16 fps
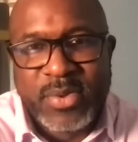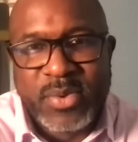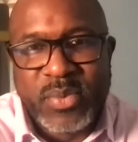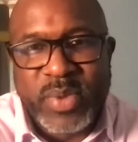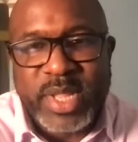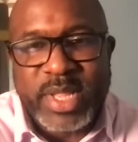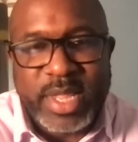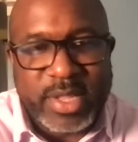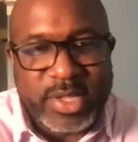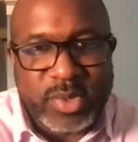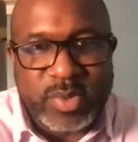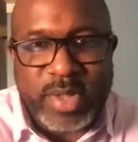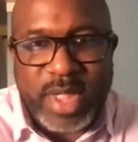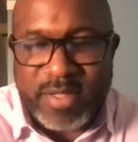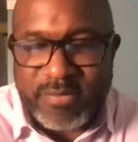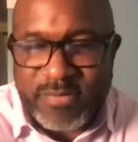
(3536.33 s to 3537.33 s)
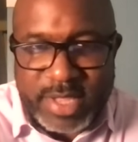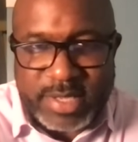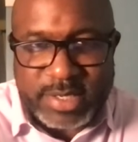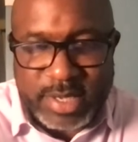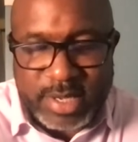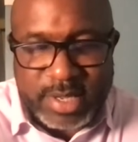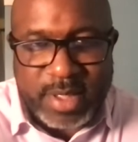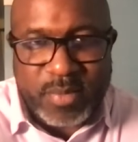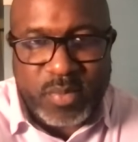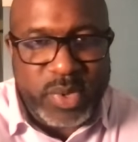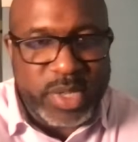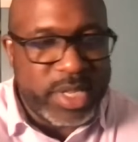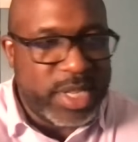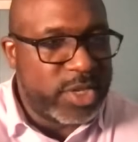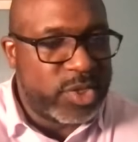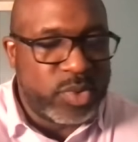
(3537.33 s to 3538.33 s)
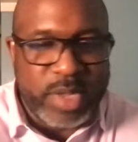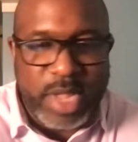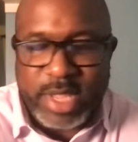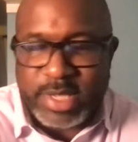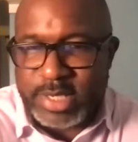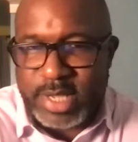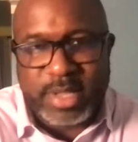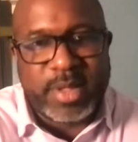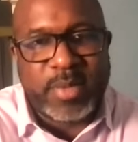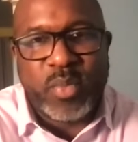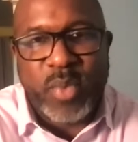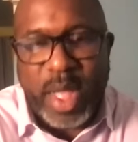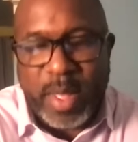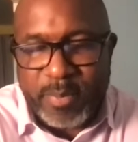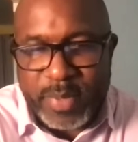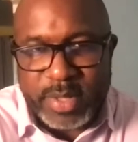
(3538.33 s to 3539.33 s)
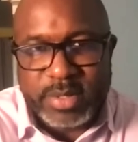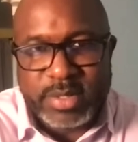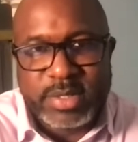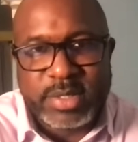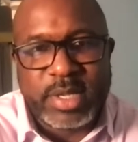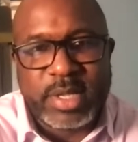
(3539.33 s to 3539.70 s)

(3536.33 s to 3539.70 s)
We need to divest in them. We need to not send them weapons,